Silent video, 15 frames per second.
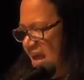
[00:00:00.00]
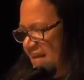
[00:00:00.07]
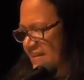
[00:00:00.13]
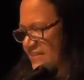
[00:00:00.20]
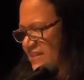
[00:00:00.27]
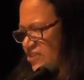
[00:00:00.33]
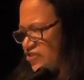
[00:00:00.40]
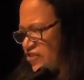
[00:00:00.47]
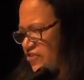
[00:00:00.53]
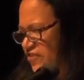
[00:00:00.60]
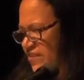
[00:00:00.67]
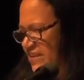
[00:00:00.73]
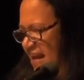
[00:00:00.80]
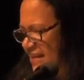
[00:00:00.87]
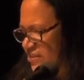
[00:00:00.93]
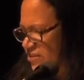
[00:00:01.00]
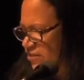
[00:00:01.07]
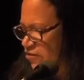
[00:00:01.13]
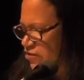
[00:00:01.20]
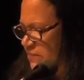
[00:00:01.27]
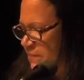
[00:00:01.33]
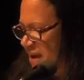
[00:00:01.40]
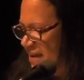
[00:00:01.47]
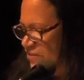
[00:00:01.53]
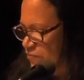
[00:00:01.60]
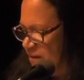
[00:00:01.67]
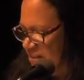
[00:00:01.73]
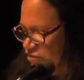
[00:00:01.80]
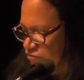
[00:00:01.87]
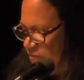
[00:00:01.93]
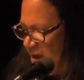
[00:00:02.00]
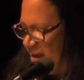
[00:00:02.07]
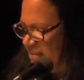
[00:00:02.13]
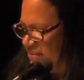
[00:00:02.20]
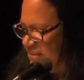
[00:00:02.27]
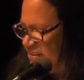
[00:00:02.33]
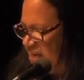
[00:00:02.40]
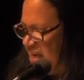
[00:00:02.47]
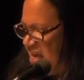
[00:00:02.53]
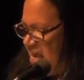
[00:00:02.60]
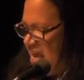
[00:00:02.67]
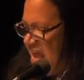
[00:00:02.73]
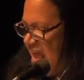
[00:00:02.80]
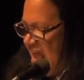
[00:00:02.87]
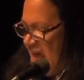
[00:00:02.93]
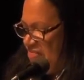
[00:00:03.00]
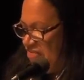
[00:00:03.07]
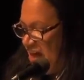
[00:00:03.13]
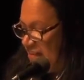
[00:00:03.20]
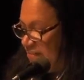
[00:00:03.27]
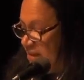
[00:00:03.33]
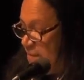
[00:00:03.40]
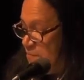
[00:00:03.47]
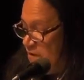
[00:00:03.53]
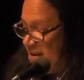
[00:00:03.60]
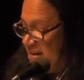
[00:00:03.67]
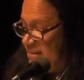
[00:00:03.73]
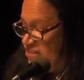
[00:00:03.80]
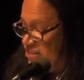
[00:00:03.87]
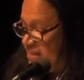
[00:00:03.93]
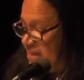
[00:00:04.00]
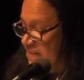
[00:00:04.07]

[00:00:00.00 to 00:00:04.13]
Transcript: In addition to the desk clerks, maids, restaurants, that liberated